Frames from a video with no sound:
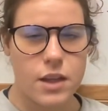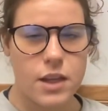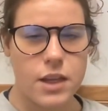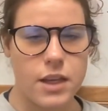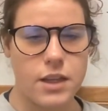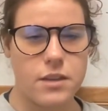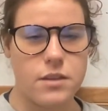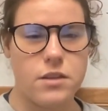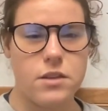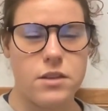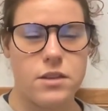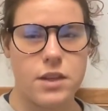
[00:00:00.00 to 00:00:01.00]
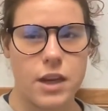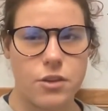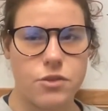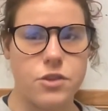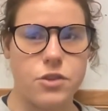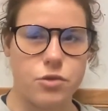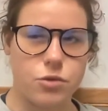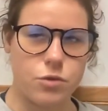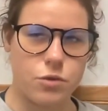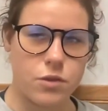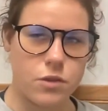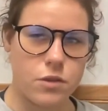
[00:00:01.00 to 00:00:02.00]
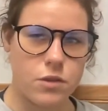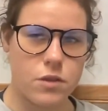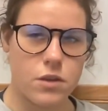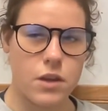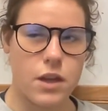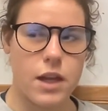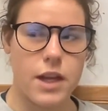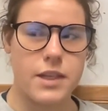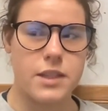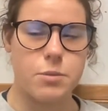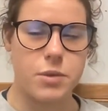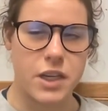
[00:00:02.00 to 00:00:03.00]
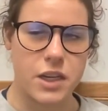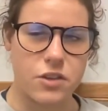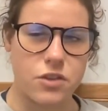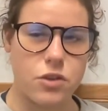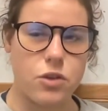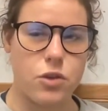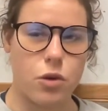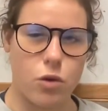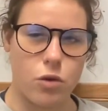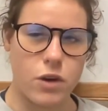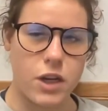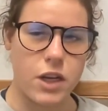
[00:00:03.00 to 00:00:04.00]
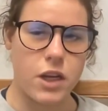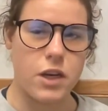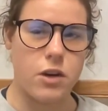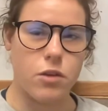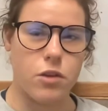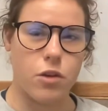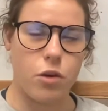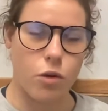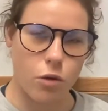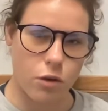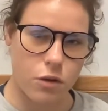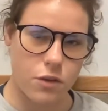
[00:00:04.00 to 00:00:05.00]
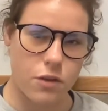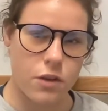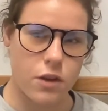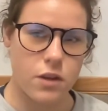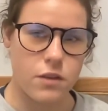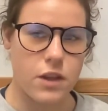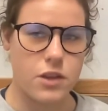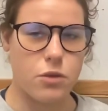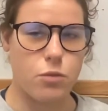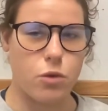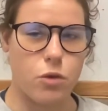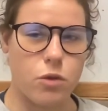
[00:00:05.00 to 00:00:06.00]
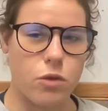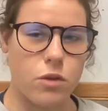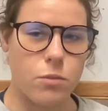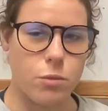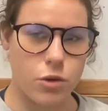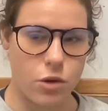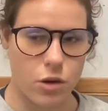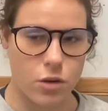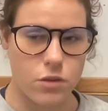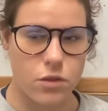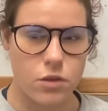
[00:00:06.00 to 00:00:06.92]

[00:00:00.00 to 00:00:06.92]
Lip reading: it tells the truth and depicts gory in the horrors that the war brought.